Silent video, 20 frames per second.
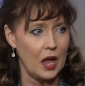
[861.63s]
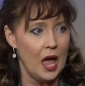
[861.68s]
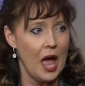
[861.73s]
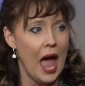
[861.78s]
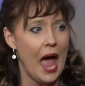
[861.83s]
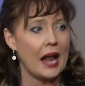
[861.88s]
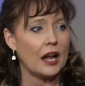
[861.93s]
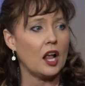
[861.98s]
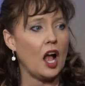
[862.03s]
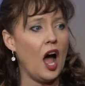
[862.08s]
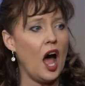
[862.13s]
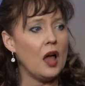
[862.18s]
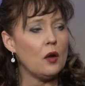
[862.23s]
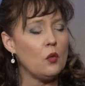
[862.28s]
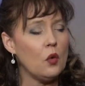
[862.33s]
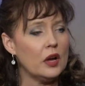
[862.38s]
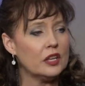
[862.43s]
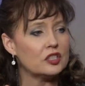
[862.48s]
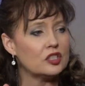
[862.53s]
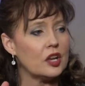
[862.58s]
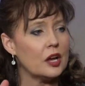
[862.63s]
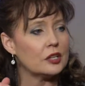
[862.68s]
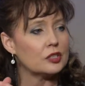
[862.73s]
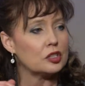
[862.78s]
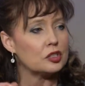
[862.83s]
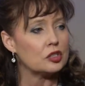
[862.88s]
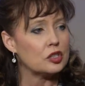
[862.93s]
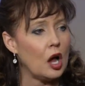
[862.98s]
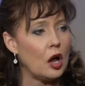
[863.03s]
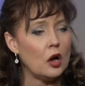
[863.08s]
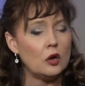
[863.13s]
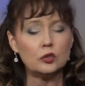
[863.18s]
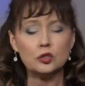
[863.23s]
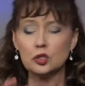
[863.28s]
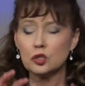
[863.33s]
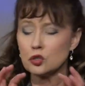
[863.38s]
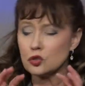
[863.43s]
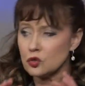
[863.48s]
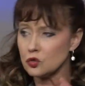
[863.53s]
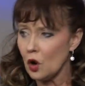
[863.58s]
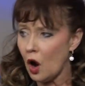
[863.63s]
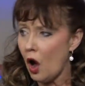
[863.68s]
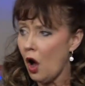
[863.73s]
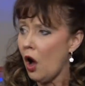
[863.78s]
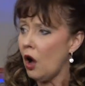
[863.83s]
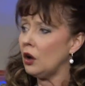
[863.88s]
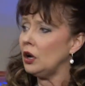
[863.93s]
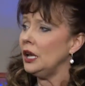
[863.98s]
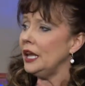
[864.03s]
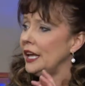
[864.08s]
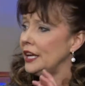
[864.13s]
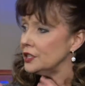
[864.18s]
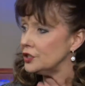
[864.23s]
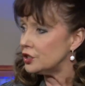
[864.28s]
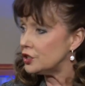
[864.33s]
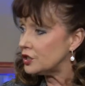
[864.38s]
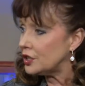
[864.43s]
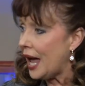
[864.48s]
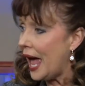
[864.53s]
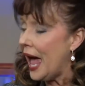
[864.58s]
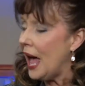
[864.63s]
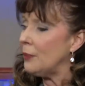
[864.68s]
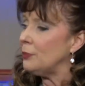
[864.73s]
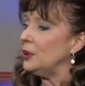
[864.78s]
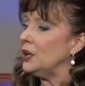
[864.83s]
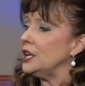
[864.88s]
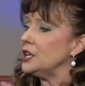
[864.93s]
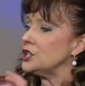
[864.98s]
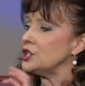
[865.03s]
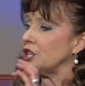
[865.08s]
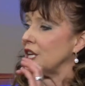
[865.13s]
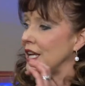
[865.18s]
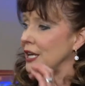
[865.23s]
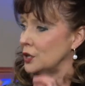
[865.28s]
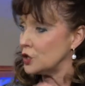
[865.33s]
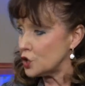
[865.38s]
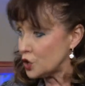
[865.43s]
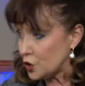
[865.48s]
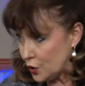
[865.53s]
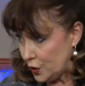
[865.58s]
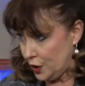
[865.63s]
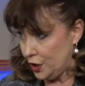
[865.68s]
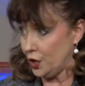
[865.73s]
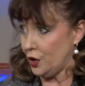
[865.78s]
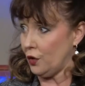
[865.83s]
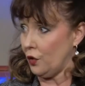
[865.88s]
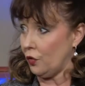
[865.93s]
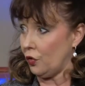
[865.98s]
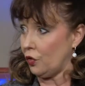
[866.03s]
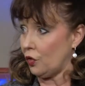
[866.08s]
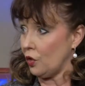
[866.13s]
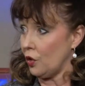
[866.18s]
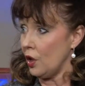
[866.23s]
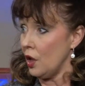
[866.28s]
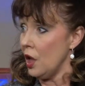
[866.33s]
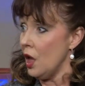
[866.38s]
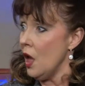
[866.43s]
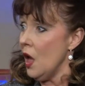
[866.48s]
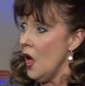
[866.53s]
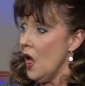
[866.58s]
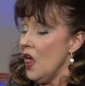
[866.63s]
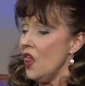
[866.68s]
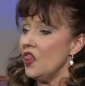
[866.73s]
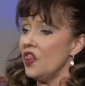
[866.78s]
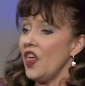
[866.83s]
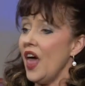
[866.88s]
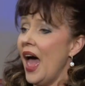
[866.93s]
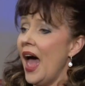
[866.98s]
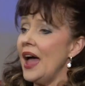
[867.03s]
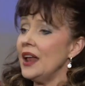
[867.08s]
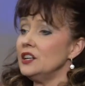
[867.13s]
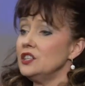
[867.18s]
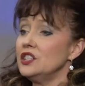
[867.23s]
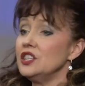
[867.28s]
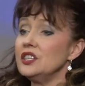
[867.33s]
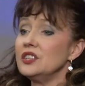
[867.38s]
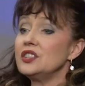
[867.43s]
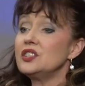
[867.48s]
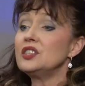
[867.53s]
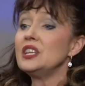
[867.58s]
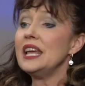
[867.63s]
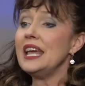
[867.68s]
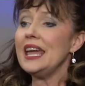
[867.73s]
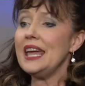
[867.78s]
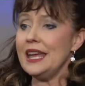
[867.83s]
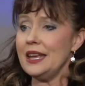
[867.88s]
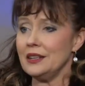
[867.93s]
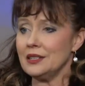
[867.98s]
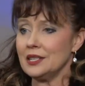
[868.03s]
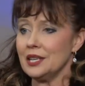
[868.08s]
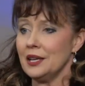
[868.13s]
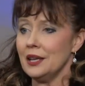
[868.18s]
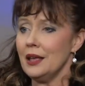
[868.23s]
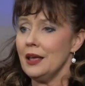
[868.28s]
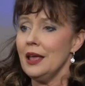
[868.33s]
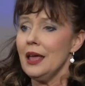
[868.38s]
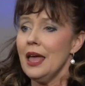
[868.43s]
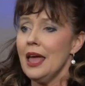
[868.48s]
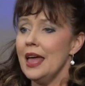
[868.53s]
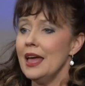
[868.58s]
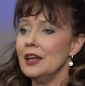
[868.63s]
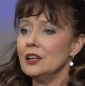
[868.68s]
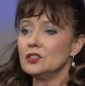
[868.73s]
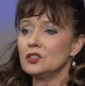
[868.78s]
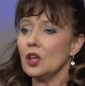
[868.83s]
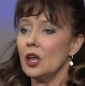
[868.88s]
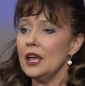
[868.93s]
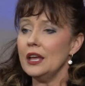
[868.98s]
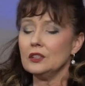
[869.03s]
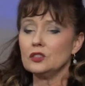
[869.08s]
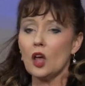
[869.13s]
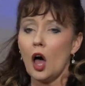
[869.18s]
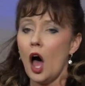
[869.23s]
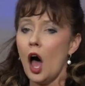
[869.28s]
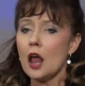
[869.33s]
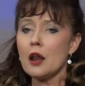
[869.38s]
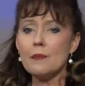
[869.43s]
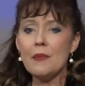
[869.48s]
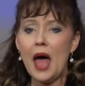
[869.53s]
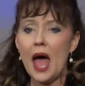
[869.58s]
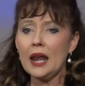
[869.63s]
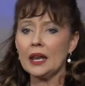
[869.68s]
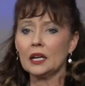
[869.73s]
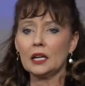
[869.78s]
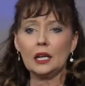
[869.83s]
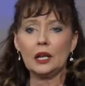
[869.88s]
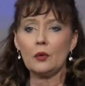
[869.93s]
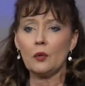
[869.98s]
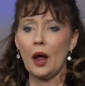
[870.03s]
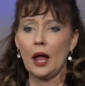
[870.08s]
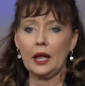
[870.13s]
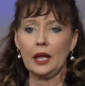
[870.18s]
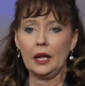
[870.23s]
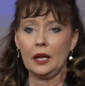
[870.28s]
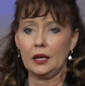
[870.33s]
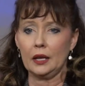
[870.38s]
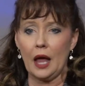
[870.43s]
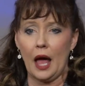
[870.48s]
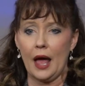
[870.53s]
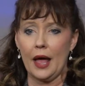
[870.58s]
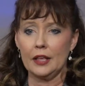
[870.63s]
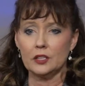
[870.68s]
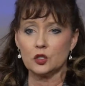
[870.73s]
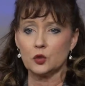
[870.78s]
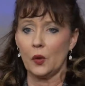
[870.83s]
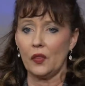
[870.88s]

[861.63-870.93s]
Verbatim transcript: And God wants us so strongly established in truth that deceit is, is automatically recognized.